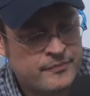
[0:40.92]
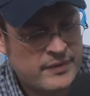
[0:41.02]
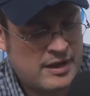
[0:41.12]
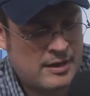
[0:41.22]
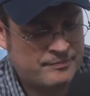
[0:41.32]

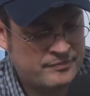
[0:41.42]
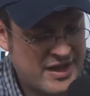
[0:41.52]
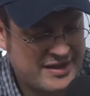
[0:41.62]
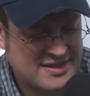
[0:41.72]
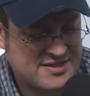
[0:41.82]
a
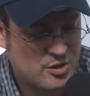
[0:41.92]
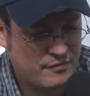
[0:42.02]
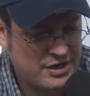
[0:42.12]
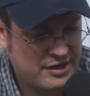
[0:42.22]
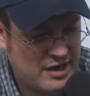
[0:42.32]
guest over
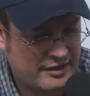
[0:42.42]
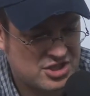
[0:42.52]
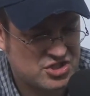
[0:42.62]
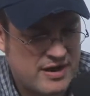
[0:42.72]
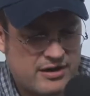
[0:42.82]
here,
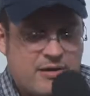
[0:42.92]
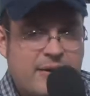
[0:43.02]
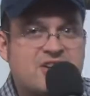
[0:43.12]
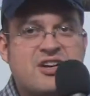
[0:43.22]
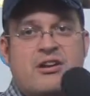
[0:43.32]
Hannes Schwaderer,
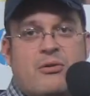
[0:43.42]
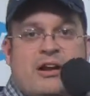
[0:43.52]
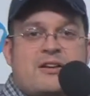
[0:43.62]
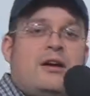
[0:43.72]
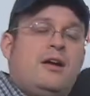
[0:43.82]
Managing
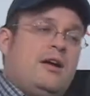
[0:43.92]
Director